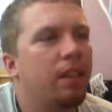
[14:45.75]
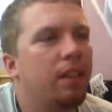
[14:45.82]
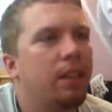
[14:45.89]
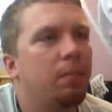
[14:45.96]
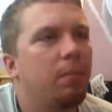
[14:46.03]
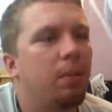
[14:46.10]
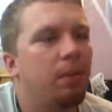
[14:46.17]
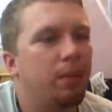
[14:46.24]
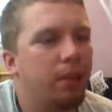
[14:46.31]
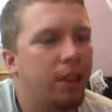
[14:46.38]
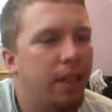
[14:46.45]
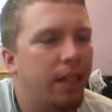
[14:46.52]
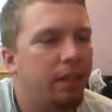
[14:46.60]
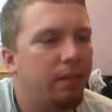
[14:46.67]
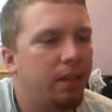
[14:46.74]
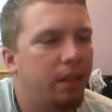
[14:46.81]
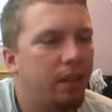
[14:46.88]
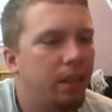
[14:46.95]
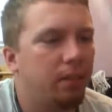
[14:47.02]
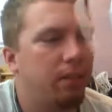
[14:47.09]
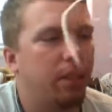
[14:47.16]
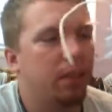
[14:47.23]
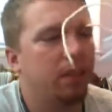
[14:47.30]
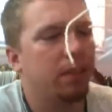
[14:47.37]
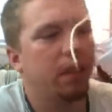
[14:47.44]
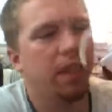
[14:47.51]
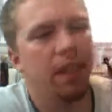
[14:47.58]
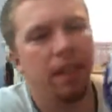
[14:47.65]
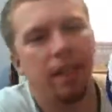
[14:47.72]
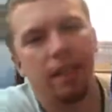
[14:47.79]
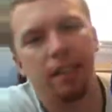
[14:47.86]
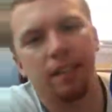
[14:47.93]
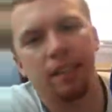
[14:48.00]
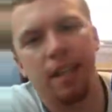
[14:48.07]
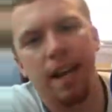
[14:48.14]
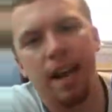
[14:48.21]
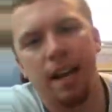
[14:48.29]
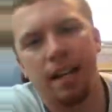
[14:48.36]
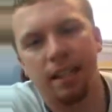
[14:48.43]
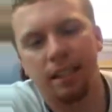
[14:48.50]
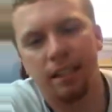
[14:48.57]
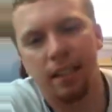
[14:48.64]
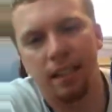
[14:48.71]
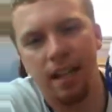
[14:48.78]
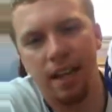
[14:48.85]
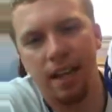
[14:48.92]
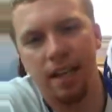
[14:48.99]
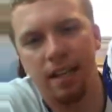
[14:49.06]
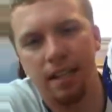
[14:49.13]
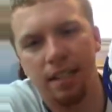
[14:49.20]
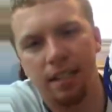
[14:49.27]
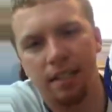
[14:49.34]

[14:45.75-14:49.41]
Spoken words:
D-pole shaft because it is an X head,